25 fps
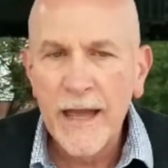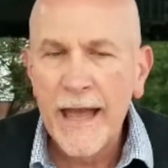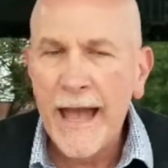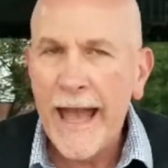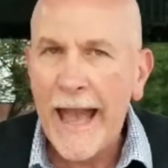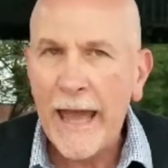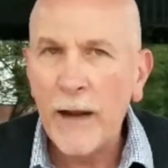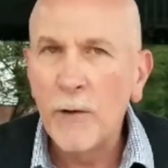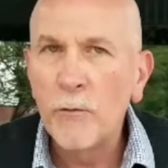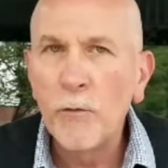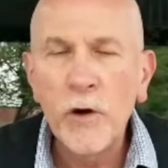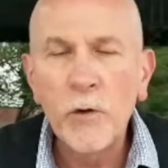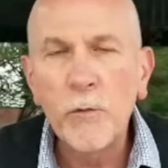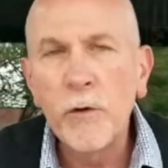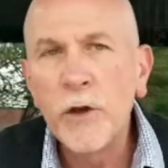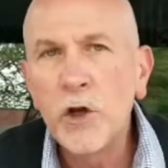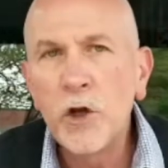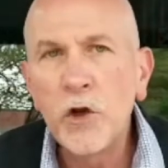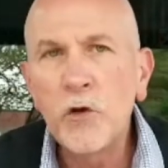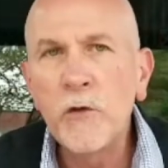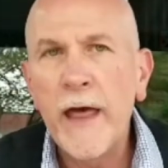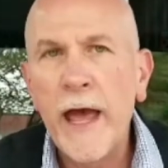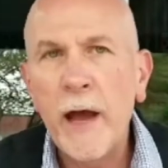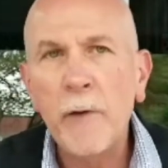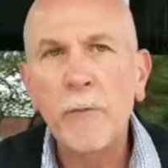And when we
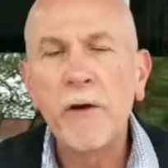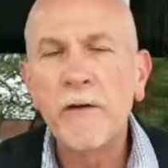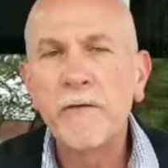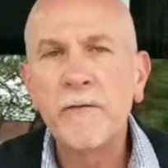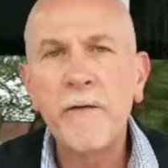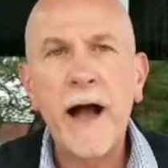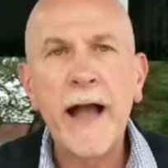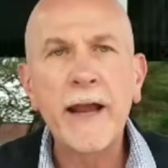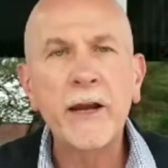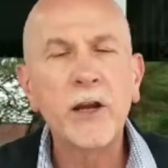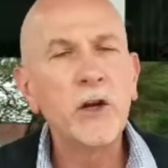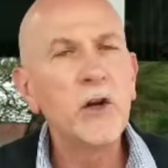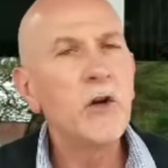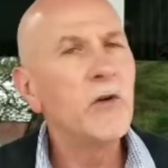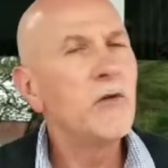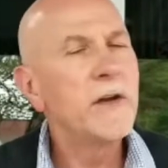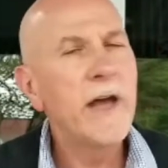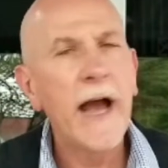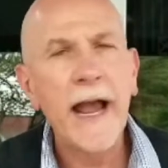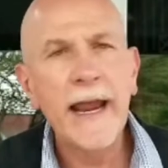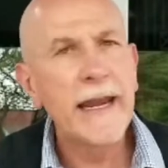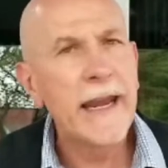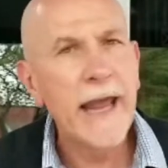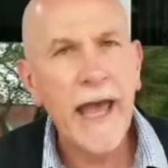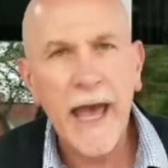do that, we find a new
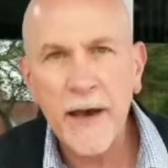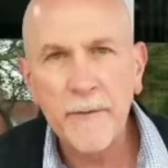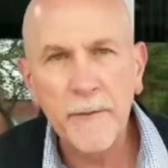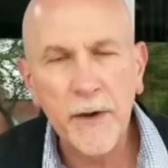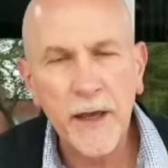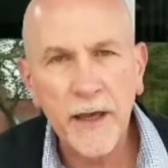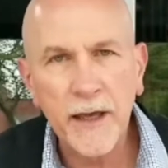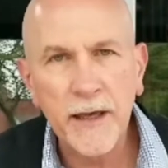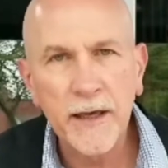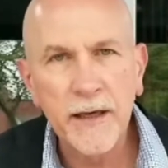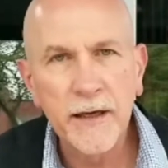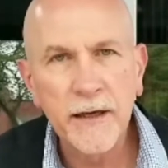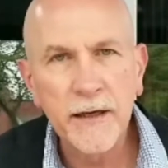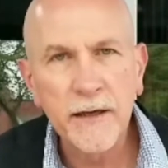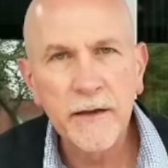dynamic